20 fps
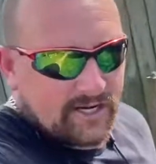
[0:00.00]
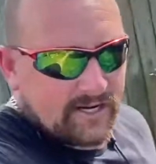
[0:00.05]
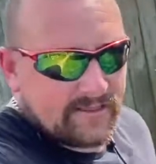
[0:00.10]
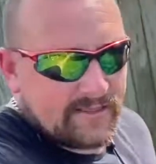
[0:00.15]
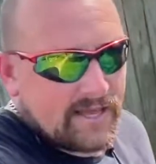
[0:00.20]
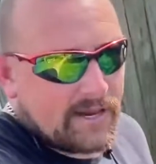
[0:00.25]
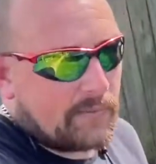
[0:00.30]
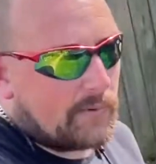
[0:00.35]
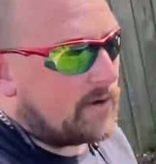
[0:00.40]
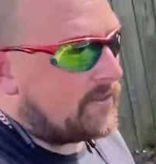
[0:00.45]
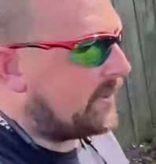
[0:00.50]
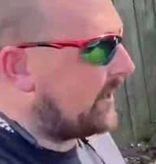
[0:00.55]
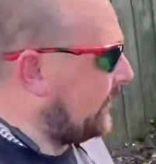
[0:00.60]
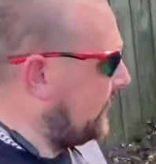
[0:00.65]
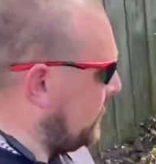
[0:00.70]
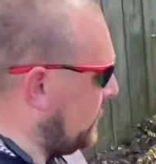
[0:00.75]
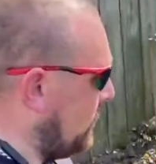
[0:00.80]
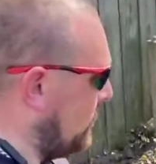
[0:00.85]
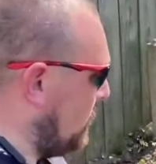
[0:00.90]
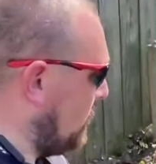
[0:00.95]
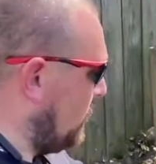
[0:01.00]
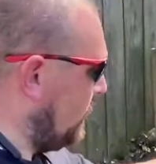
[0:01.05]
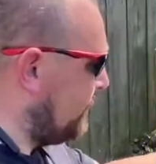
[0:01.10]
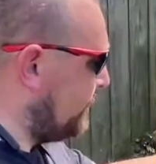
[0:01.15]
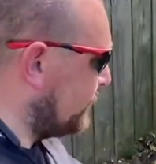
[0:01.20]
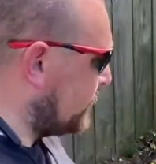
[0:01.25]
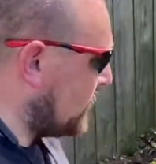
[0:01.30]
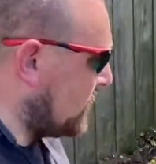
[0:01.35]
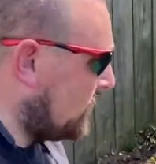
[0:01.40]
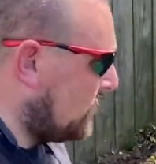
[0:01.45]
they were then?
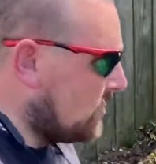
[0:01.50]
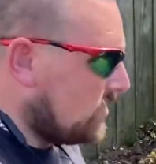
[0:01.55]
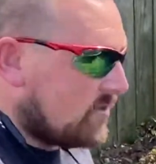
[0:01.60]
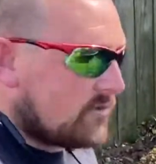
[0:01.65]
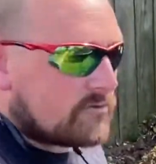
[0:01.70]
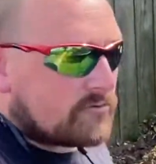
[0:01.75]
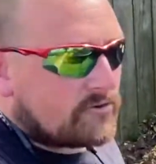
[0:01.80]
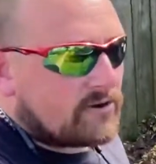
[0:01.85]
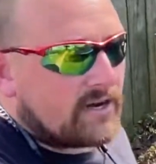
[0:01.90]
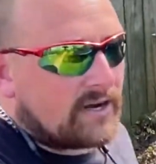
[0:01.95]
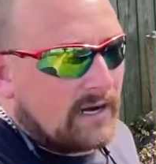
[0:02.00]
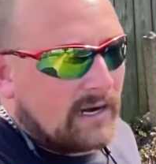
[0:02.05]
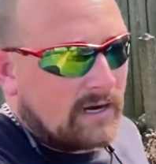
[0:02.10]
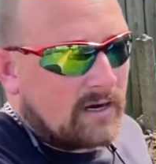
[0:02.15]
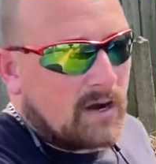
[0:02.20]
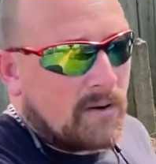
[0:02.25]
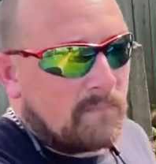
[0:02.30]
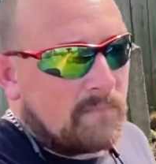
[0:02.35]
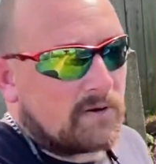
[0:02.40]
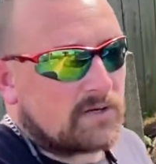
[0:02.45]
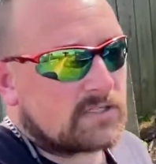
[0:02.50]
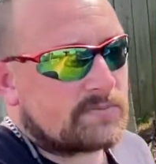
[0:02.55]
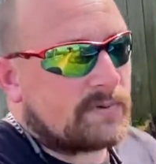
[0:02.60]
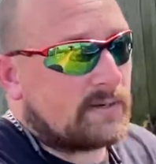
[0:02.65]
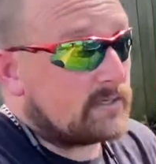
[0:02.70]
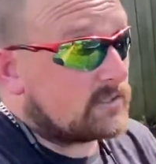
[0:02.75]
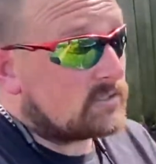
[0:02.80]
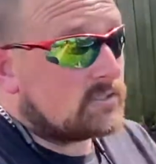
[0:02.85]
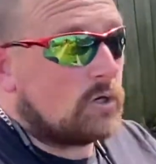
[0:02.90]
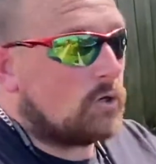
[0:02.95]
3 compost
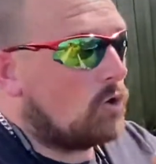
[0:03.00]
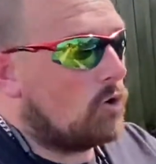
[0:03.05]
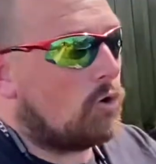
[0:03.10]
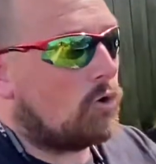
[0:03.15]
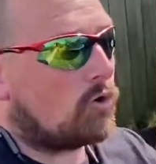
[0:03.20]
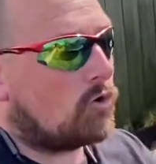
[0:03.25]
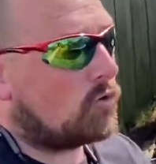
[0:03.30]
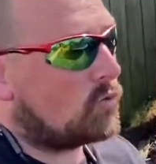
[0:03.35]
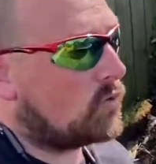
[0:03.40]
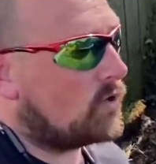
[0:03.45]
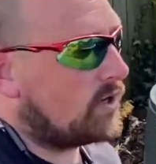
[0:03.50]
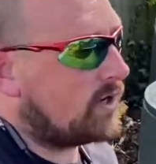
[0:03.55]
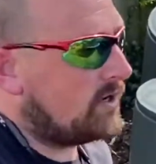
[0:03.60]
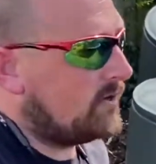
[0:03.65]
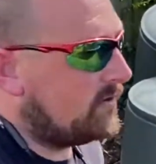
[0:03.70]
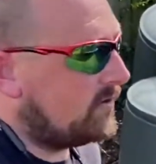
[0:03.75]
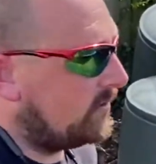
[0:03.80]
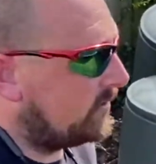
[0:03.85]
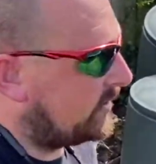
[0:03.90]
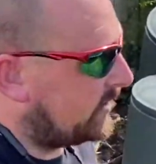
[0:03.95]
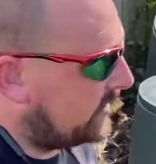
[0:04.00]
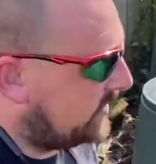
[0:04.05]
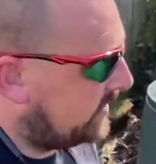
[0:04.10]
bins, all good working order.